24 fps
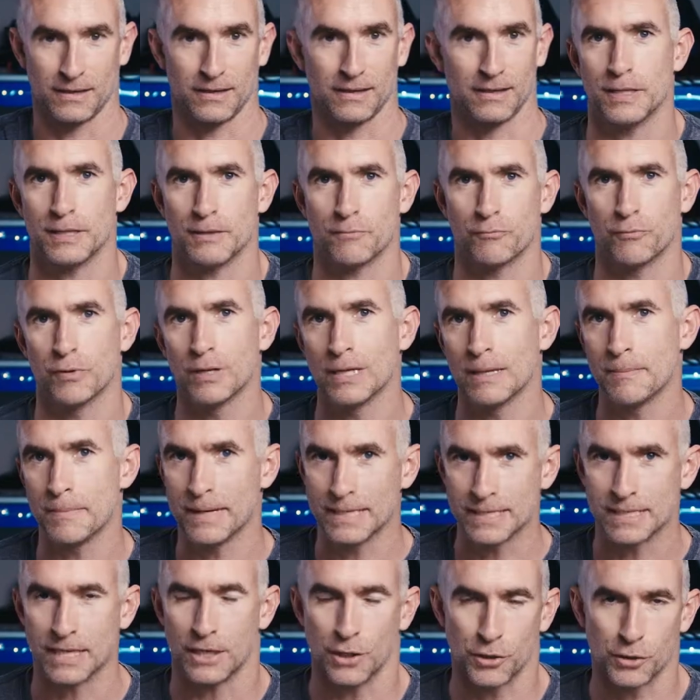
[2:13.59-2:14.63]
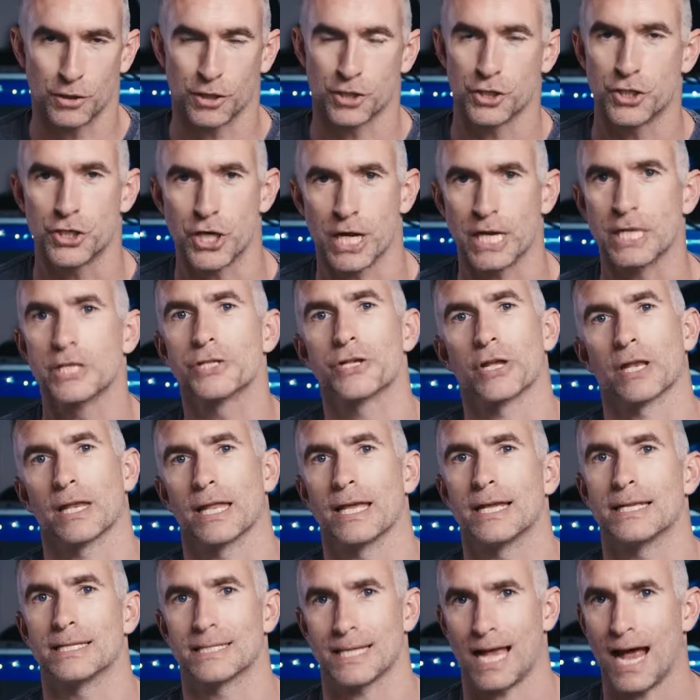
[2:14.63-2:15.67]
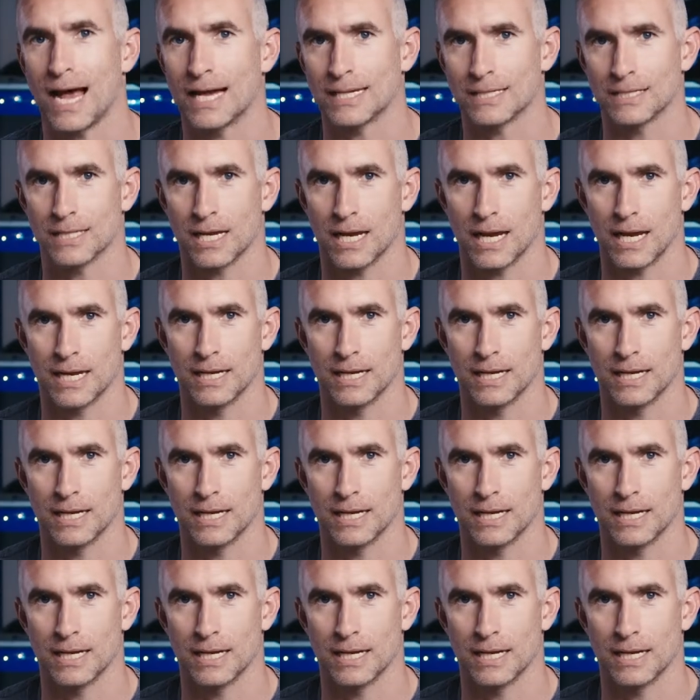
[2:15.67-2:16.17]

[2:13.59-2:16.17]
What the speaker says: It really means that you can change the lens as